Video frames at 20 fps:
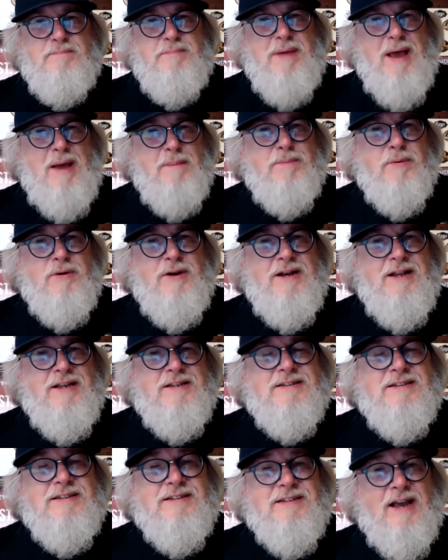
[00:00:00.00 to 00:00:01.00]

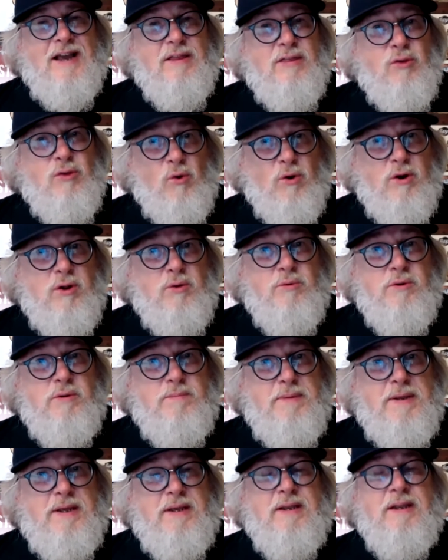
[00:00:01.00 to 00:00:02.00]
pepperiness as I thought it would
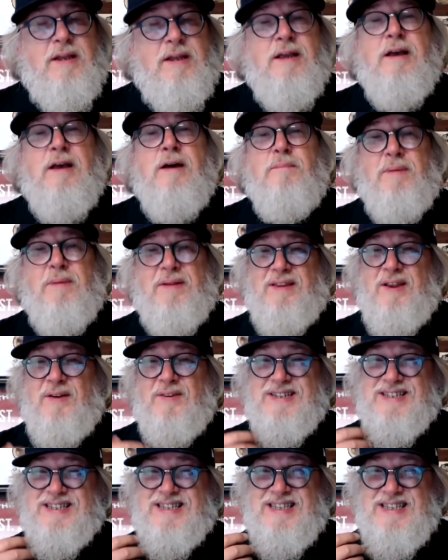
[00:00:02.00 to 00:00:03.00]
be, but there
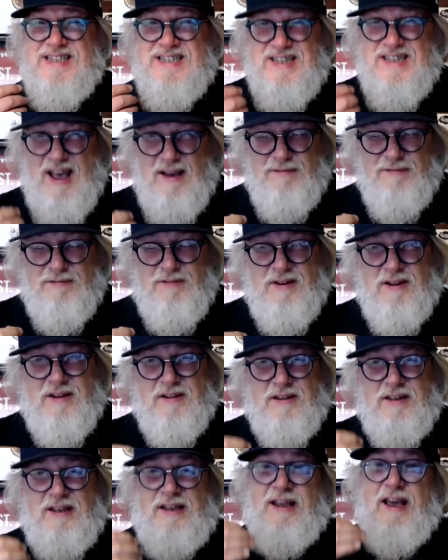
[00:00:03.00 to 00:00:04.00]
is
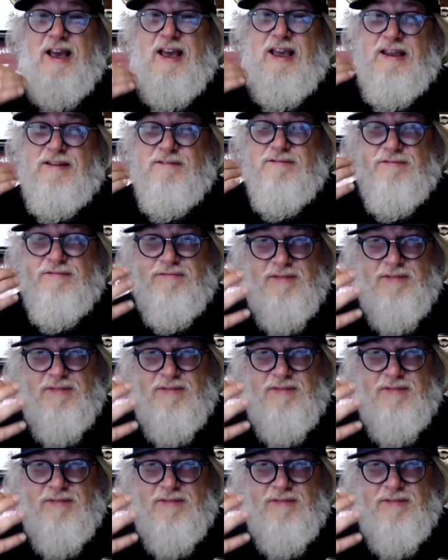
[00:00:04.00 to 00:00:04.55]
definitely a